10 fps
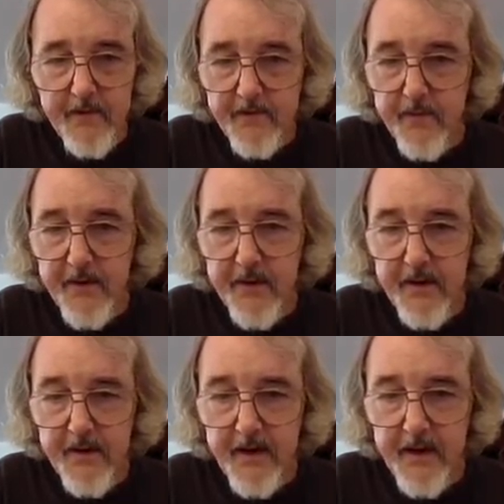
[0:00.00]
this
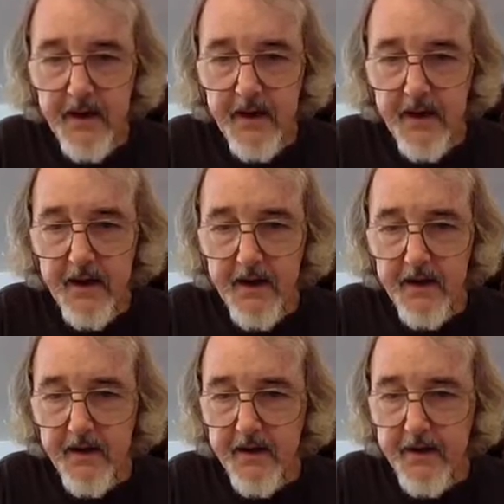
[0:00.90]
way
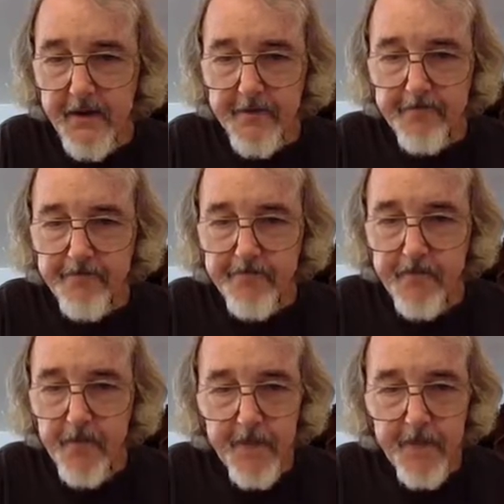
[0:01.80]
and um,